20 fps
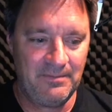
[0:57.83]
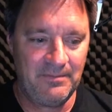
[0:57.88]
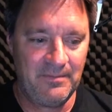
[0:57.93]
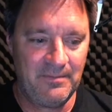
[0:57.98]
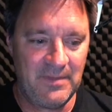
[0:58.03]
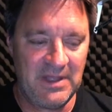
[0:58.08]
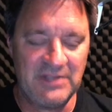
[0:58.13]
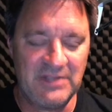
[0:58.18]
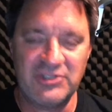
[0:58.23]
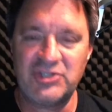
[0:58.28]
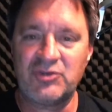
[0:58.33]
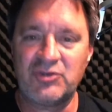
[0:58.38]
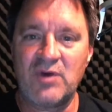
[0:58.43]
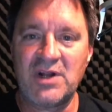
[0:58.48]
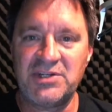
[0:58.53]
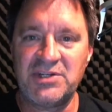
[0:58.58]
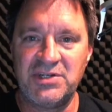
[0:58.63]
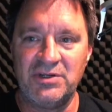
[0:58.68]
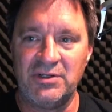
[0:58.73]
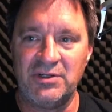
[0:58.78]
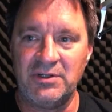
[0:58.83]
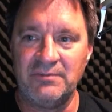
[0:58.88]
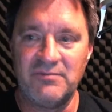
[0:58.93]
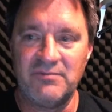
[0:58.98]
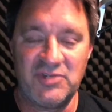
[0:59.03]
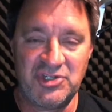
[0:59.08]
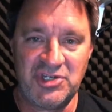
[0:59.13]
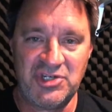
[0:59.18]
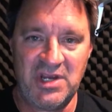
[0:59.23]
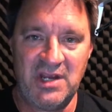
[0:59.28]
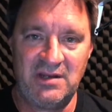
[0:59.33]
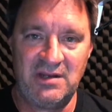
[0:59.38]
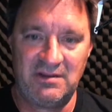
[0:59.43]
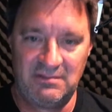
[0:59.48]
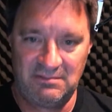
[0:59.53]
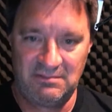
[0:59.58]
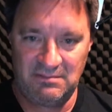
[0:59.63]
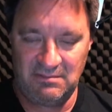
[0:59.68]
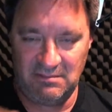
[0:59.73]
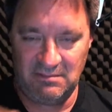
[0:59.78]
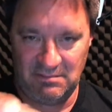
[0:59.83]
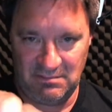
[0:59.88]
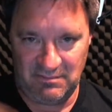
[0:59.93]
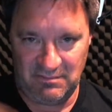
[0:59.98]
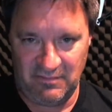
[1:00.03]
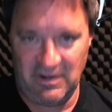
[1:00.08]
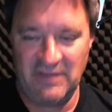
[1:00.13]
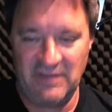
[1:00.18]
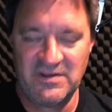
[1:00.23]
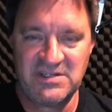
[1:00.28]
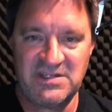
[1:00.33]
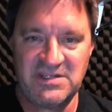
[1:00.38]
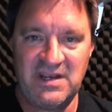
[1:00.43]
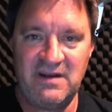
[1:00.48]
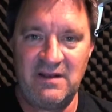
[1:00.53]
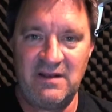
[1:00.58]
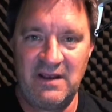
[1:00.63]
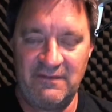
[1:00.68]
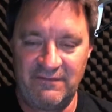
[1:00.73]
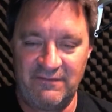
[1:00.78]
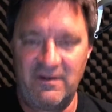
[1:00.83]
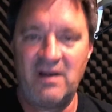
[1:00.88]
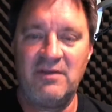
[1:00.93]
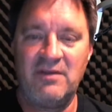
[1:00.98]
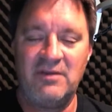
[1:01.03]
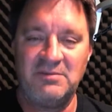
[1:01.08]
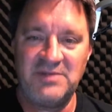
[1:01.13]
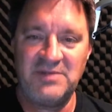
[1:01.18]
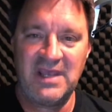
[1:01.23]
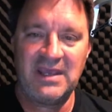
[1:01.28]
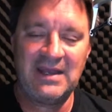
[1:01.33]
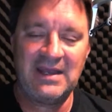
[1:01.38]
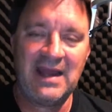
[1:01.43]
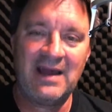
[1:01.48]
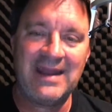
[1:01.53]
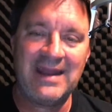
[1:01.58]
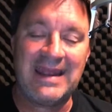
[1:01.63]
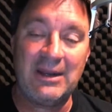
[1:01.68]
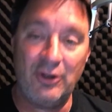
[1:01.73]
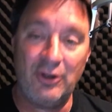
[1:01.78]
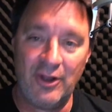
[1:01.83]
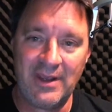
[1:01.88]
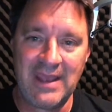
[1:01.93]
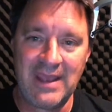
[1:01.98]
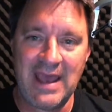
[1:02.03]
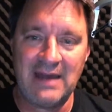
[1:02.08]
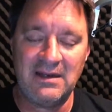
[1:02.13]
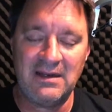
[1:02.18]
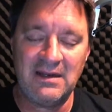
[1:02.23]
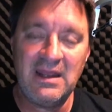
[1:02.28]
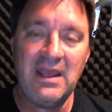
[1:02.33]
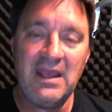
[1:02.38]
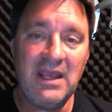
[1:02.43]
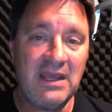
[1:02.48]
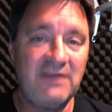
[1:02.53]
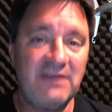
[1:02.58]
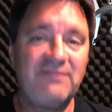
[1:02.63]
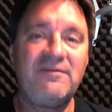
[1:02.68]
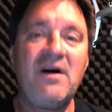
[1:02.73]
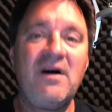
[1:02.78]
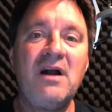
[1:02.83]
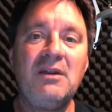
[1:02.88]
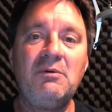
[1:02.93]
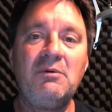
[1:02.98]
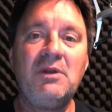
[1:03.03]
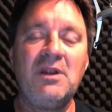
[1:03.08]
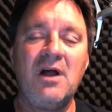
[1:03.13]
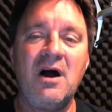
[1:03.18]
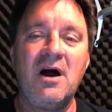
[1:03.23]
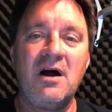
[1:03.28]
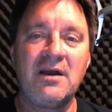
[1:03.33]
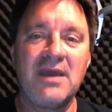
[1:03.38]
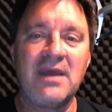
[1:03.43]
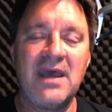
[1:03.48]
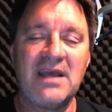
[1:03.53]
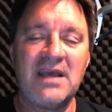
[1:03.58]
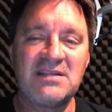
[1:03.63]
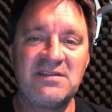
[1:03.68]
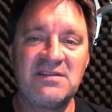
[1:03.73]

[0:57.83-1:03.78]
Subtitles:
instructional sheet in the seat in front of them, take it out and look at it and follow along as the